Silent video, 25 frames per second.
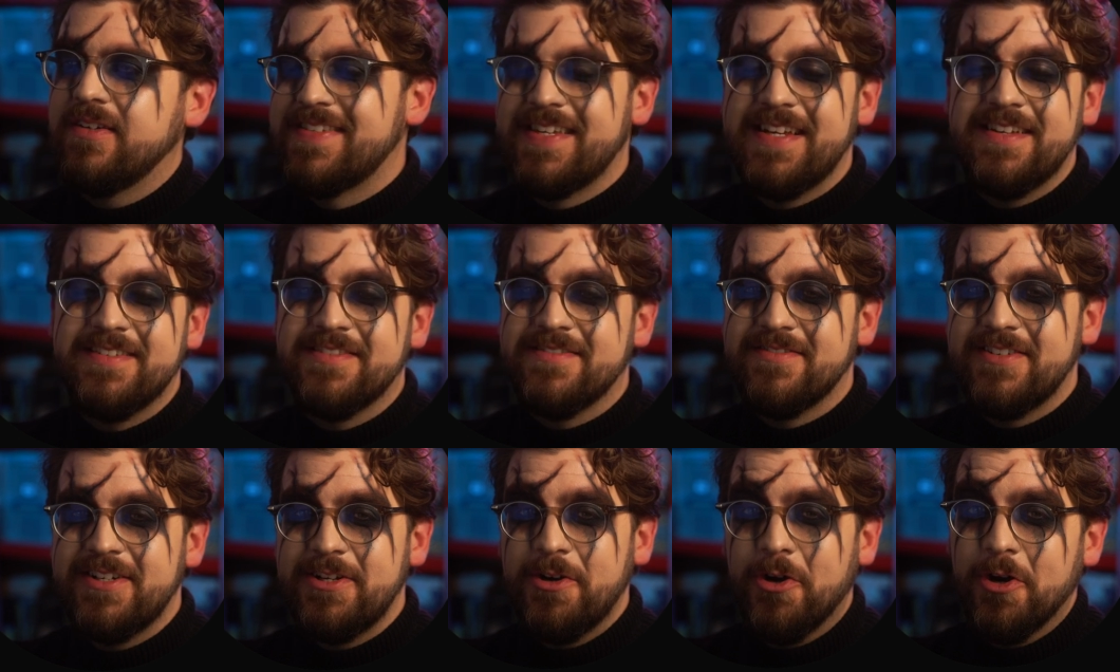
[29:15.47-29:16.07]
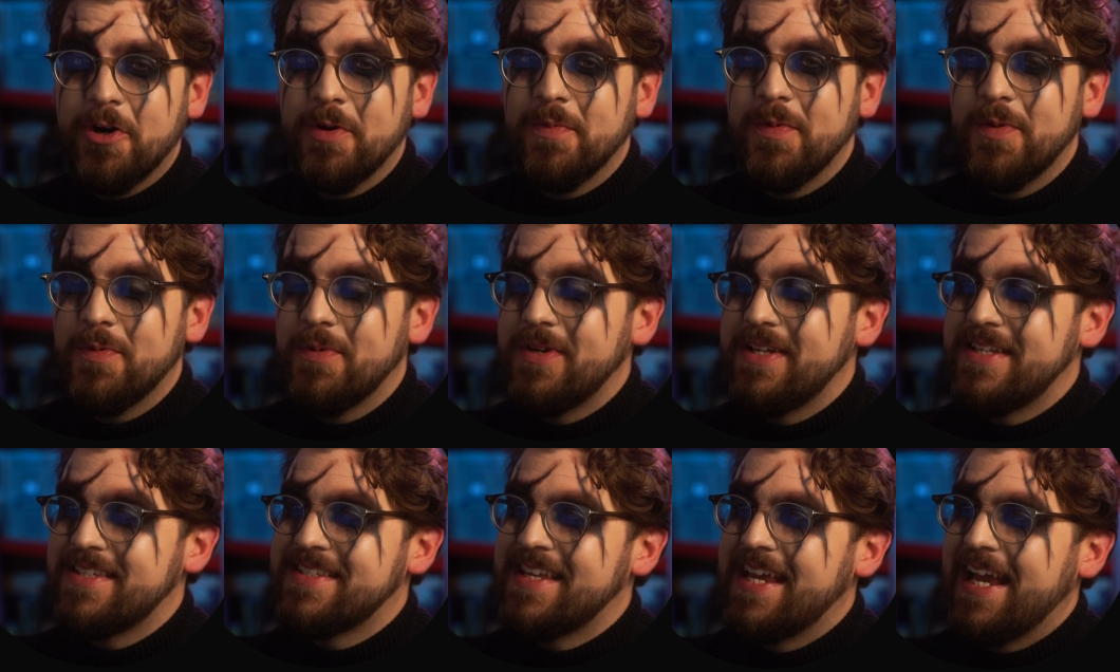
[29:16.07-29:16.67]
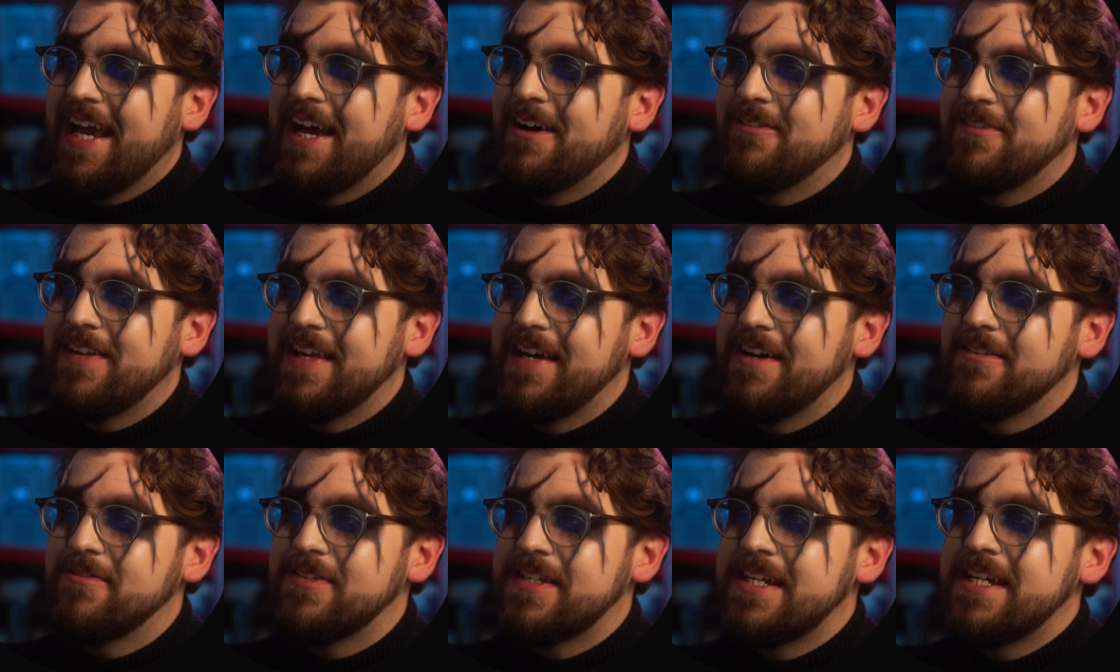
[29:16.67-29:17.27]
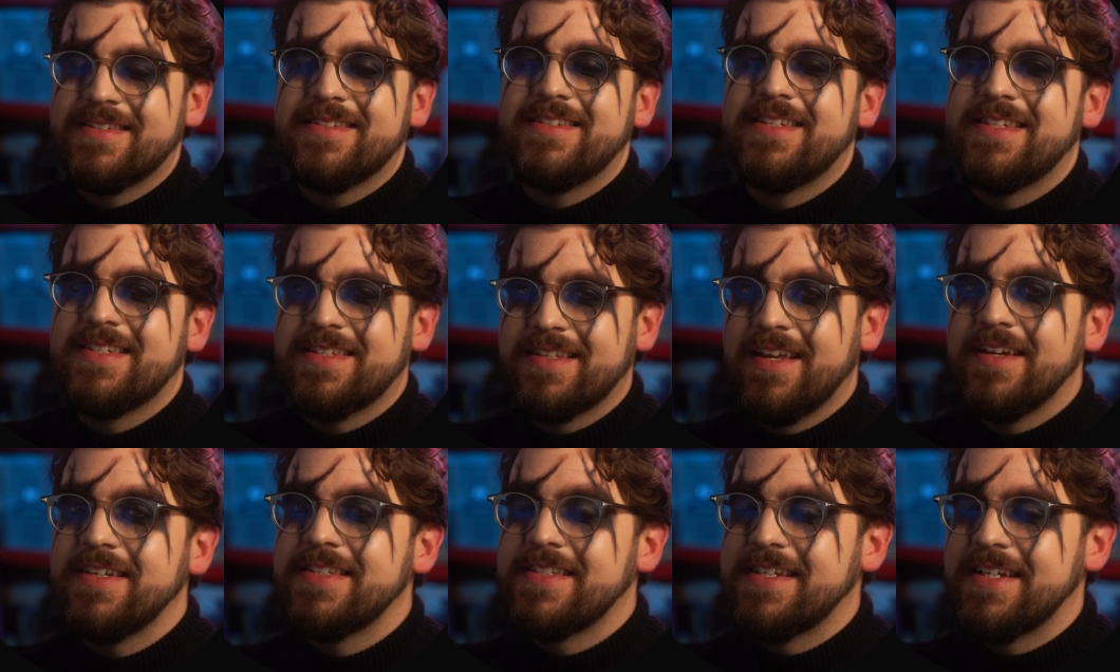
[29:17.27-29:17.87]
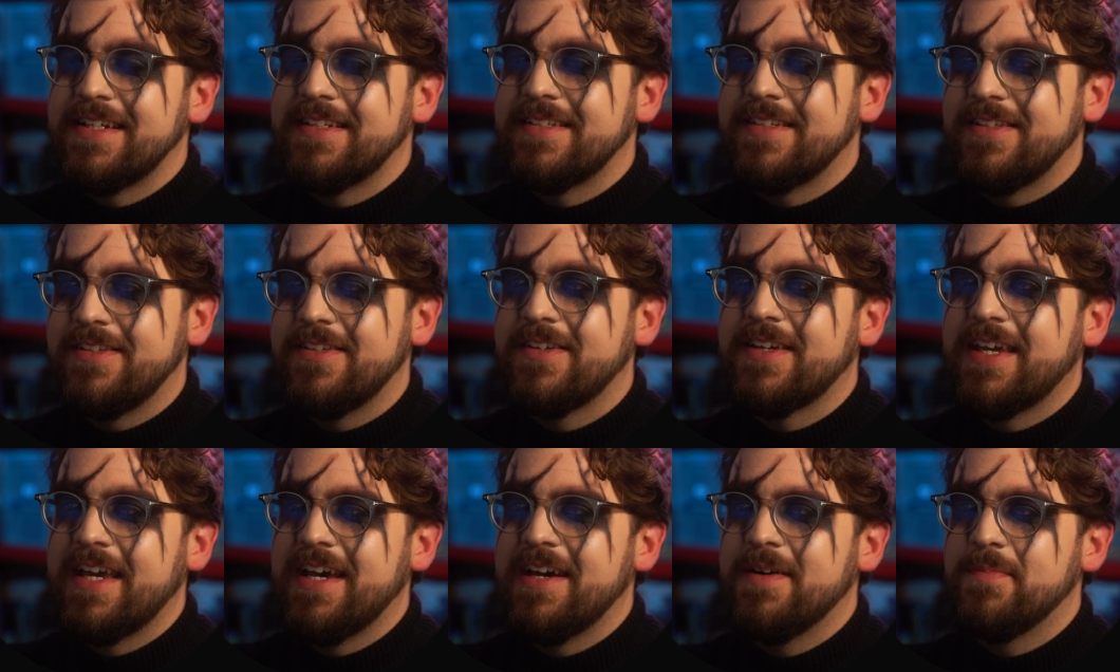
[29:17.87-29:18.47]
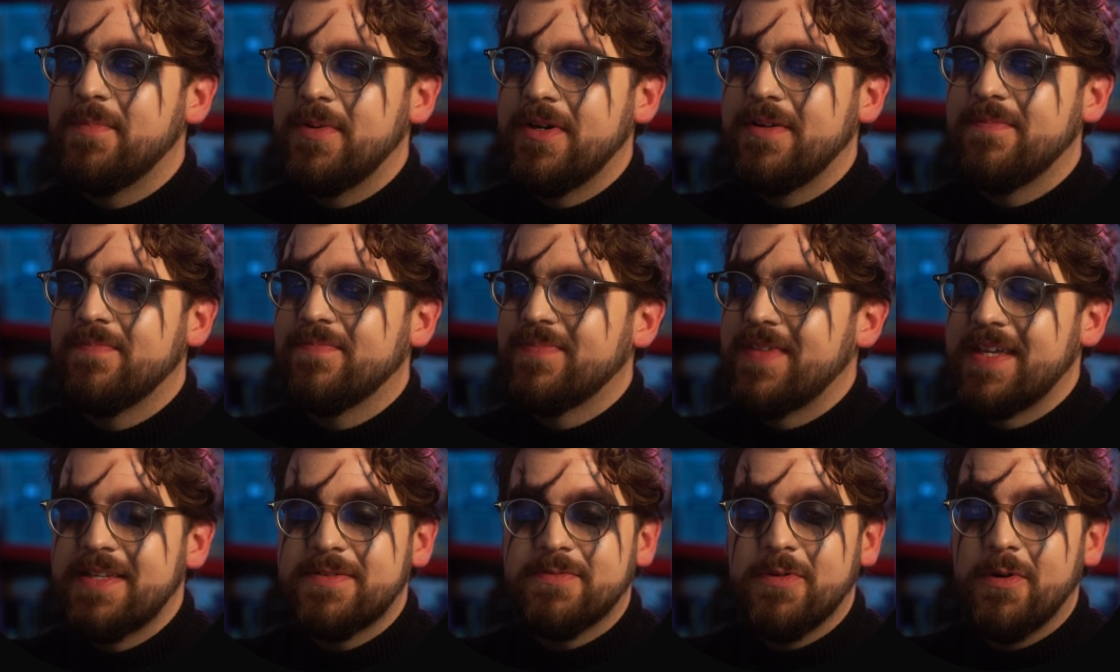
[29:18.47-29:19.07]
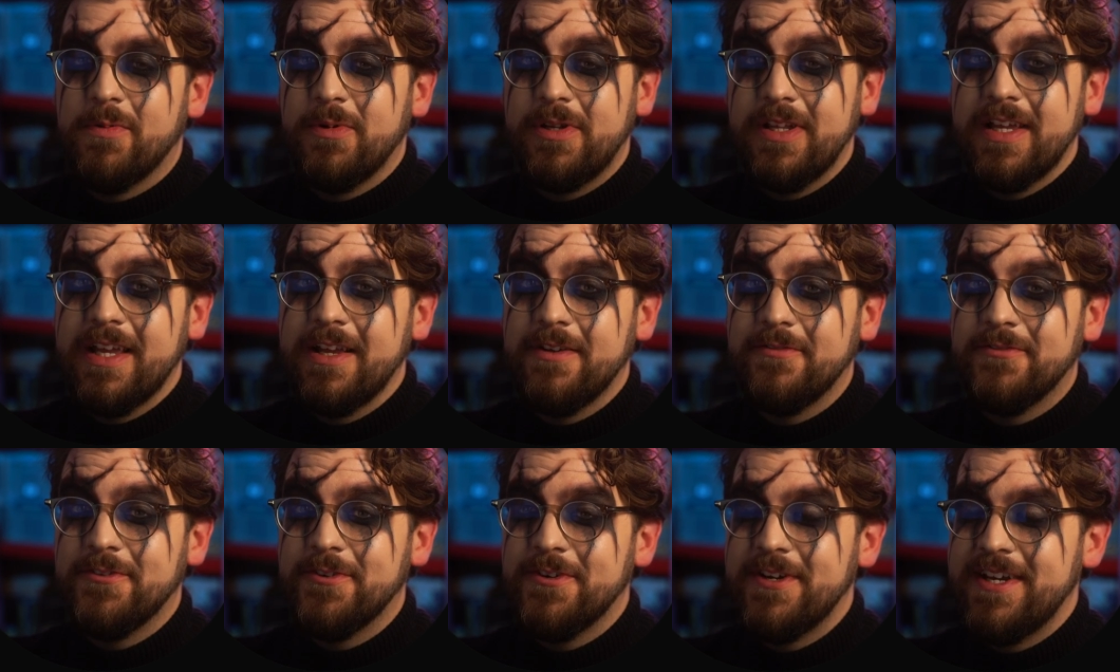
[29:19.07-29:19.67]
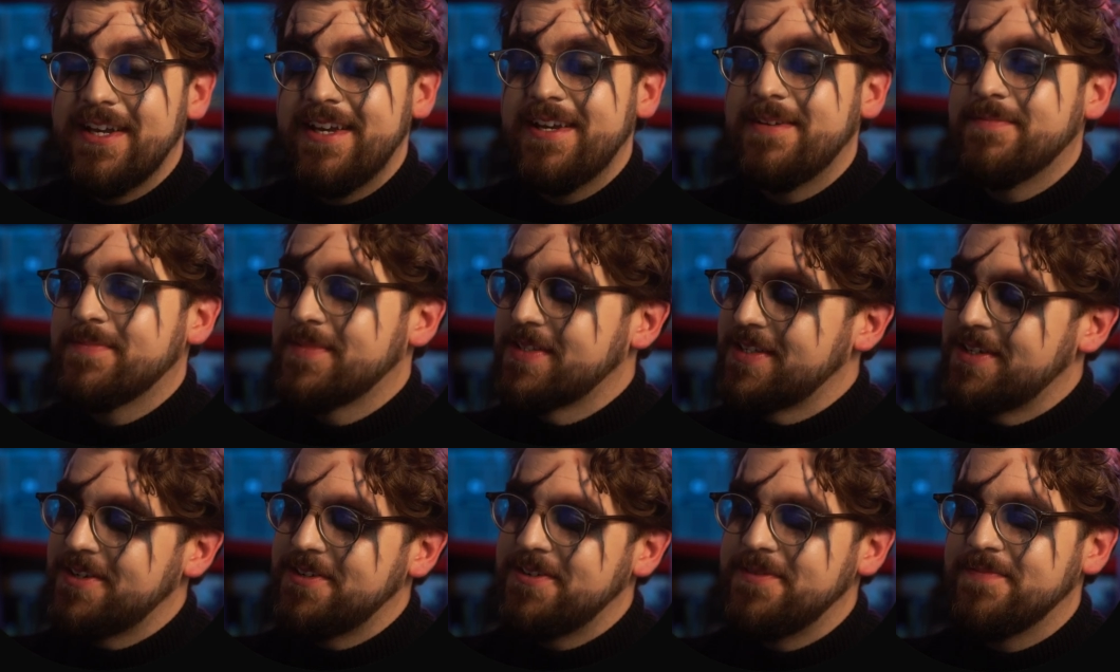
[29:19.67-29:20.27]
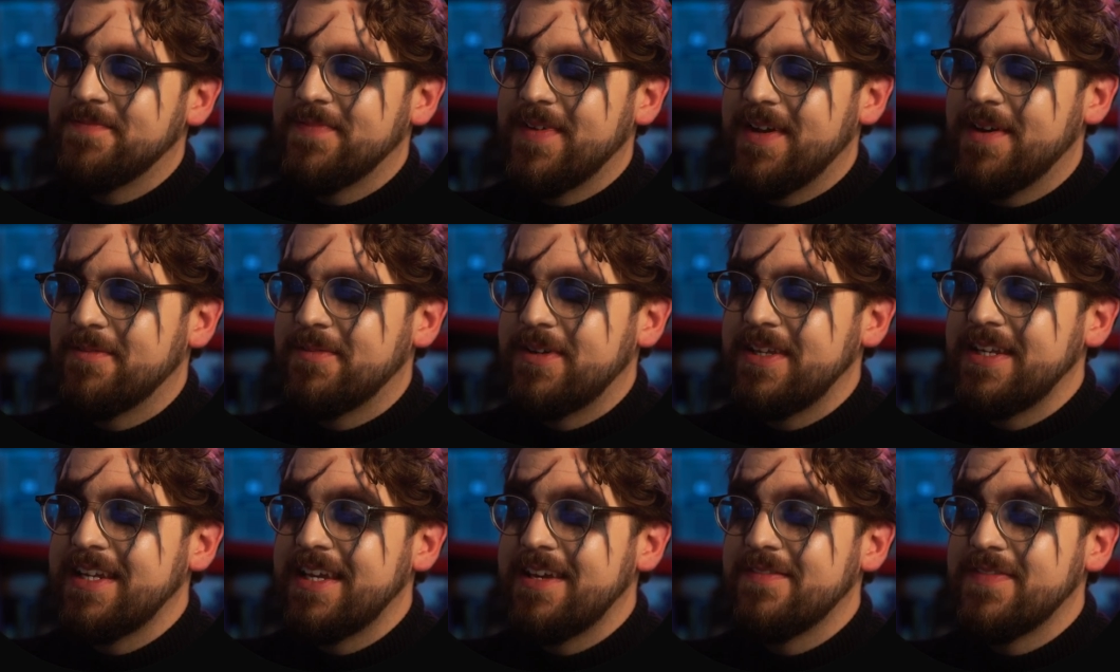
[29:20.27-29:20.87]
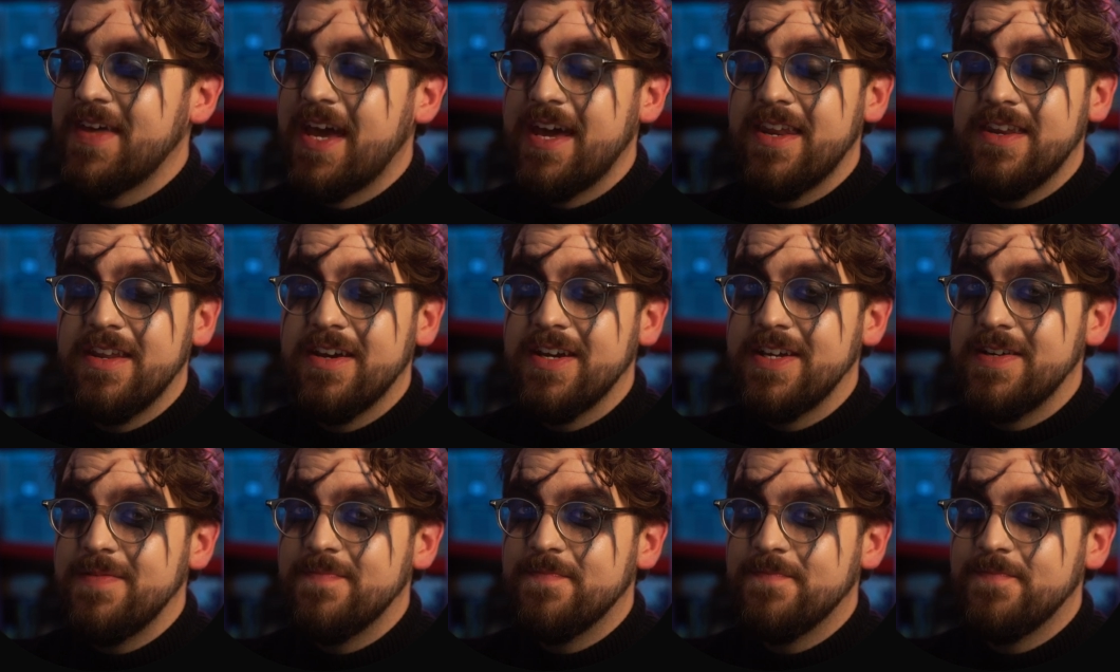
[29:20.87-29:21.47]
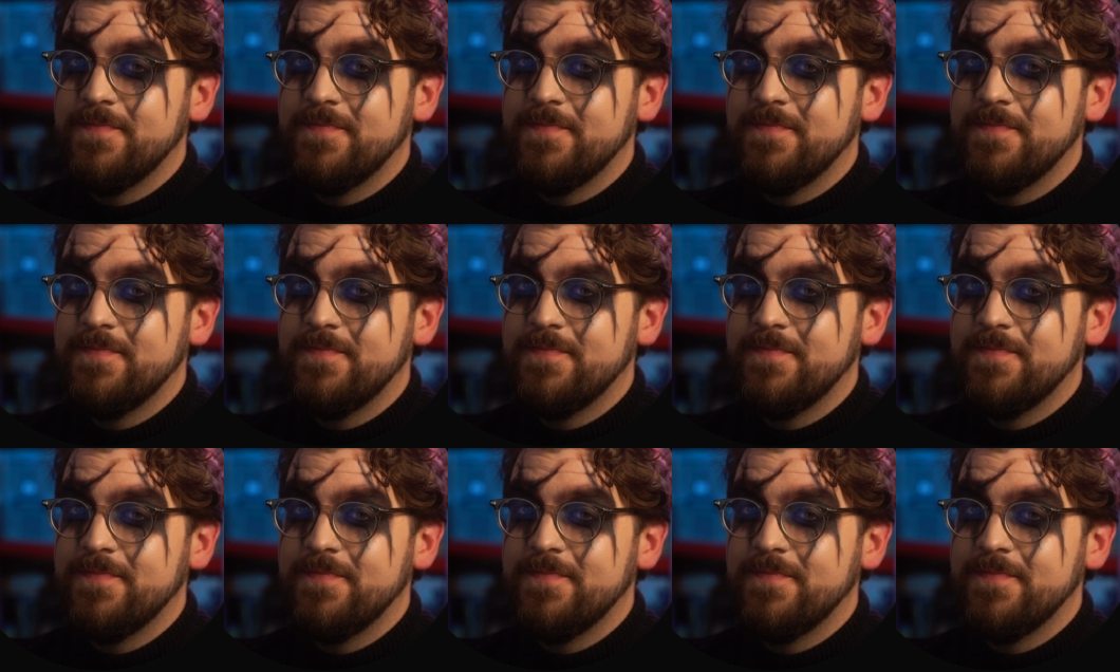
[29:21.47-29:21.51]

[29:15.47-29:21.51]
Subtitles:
Sounds really horrible when you say it out loud. It's disgusting to look at, but that's what we're looking for here. So I'm going to give that a 9.